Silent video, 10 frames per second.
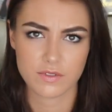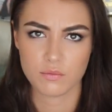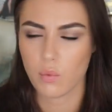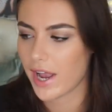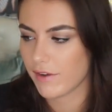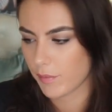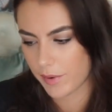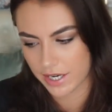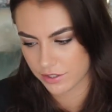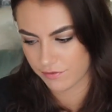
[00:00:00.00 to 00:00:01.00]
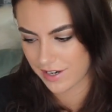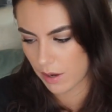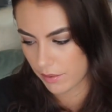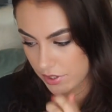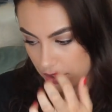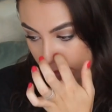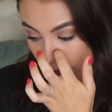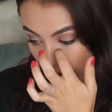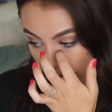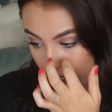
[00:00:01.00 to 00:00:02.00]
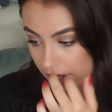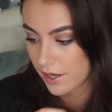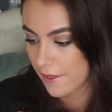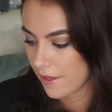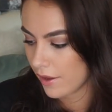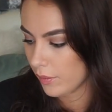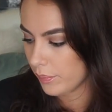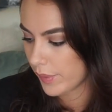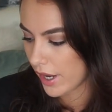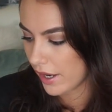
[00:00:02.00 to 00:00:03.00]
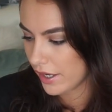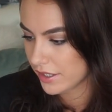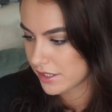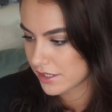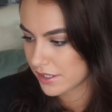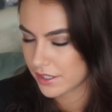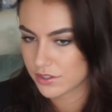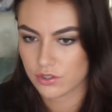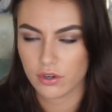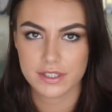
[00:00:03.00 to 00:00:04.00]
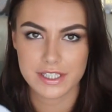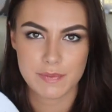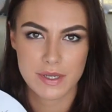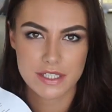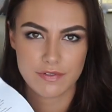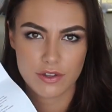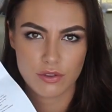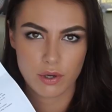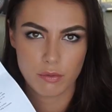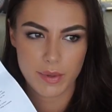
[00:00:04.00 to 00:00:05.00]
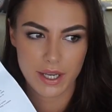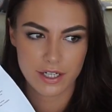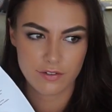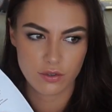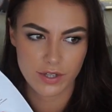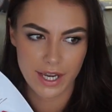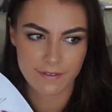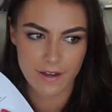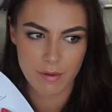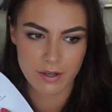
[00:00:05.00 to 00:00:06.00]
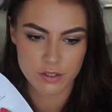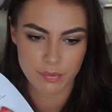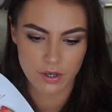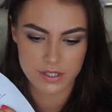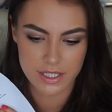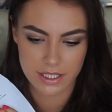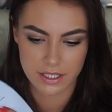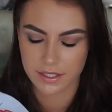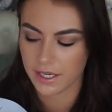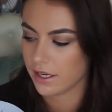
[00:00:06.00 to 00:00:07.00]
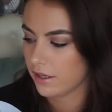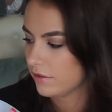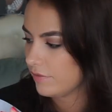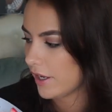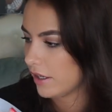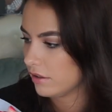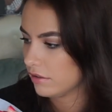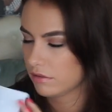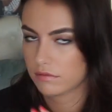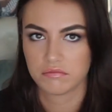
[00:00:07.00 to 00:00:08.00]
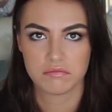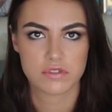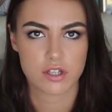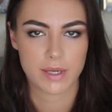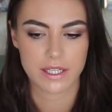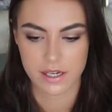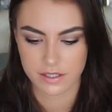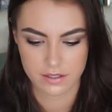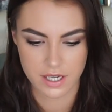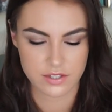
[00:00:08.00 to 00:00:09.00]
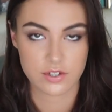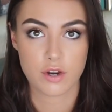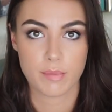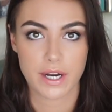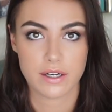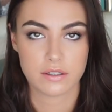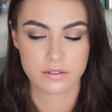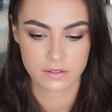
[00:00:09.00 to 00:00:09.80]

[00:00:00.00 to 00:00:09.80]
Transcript: whatever brand of flour that you buy, but it's not as expensive as I thought it would be, and if you're getting that amount of protein in there, then to me that's a no-brainer.